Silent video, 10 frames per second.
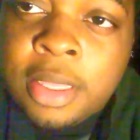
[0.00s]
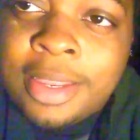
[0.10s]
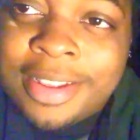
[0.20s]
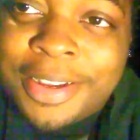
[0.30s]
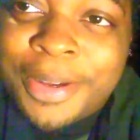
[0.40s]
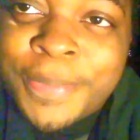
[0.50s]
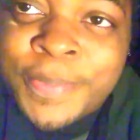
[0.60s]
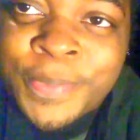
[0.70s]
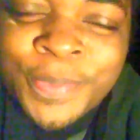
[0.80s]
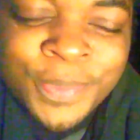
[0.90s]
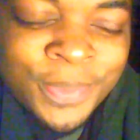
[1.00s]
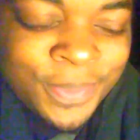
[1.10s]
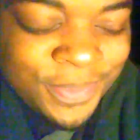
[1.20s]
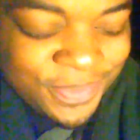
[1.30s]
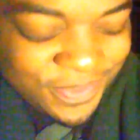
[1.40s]
you know.
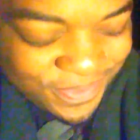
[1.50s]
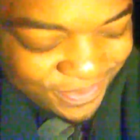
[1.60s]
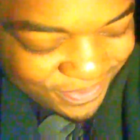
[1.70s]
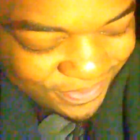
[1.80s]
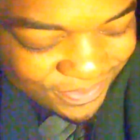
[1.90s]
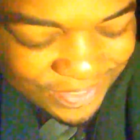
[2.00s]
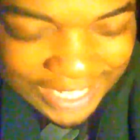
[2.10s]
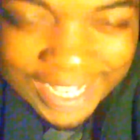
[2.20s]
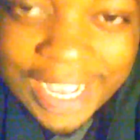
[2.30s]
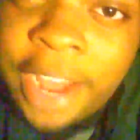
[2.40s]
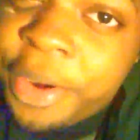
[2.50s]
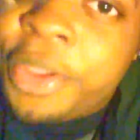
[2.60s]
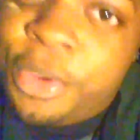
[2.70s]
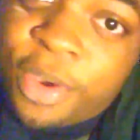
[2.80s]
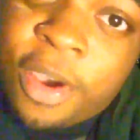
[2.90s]
And I
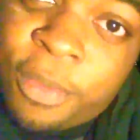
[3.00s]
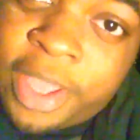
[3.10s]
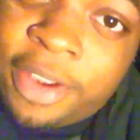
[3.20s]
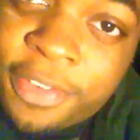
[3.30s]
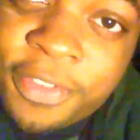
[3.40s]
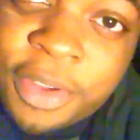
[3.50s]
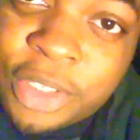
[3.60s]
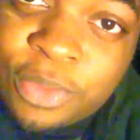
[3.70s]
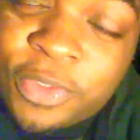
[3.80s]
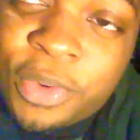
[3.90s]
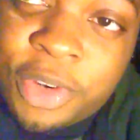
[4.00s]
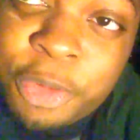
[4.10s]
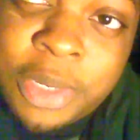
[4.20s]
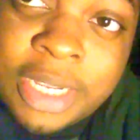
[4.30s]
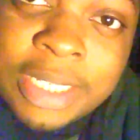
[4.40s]
know you all ready to fuck some
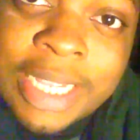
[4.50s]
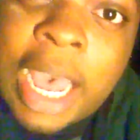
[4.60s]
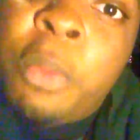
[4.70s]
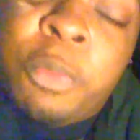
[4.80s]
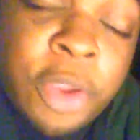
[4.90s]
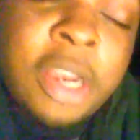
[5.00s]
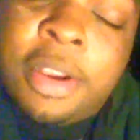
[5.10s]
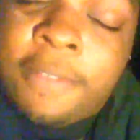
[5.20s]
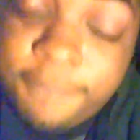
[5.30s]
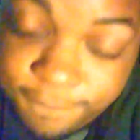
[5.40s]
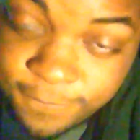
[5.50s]
food up because I'm ready to.